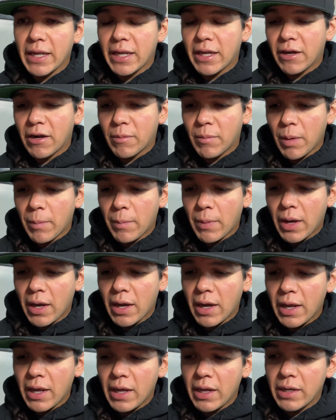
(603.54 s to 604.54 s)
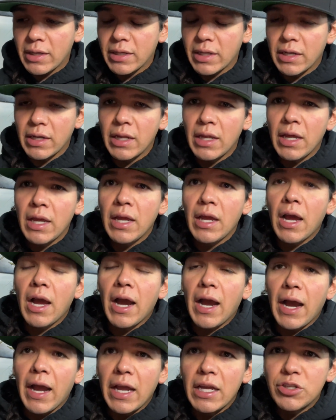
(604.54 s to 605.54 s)
care of my mind and
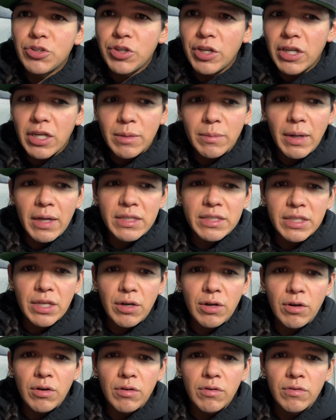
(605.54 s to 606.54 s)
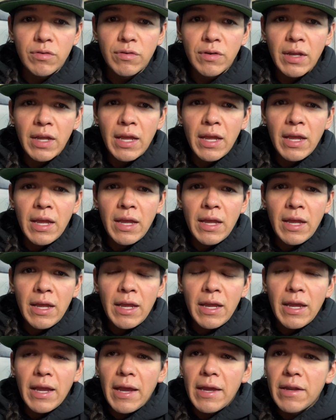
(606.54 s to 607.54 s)
hydrating myself.
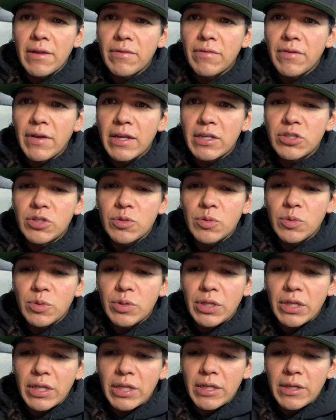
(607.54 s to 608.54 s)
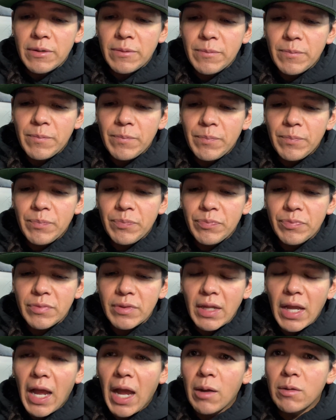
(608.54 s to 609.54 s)
And eventually
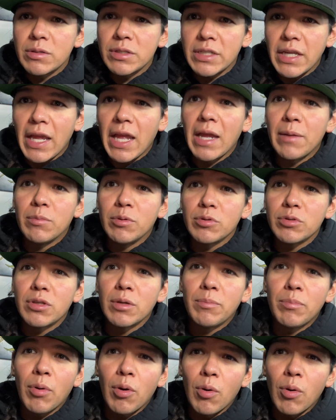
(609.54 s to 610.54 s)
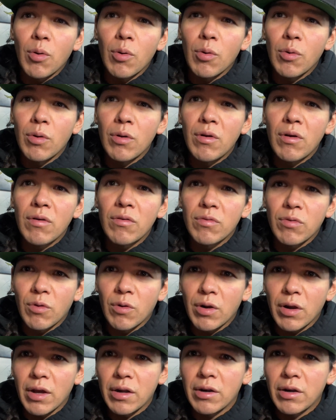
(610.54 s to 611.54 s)
I was able to pull
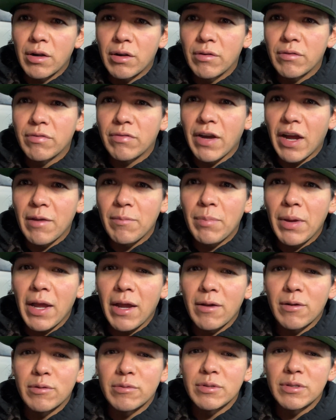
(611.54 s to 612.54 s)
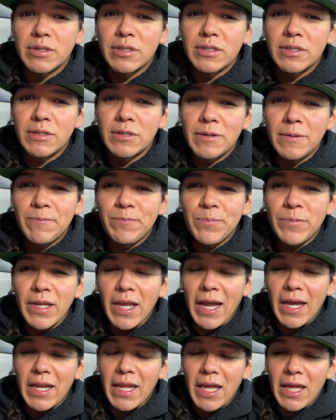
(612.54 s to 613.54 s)
405 pounds.
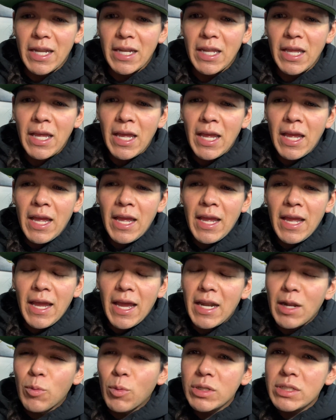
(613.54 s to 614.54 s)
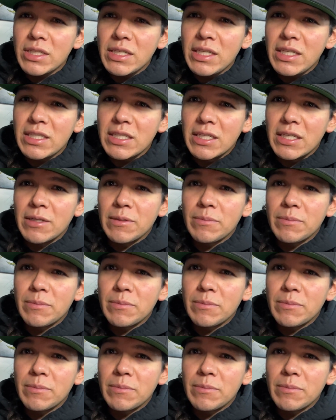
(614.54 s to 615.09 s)
And it wasn't easy,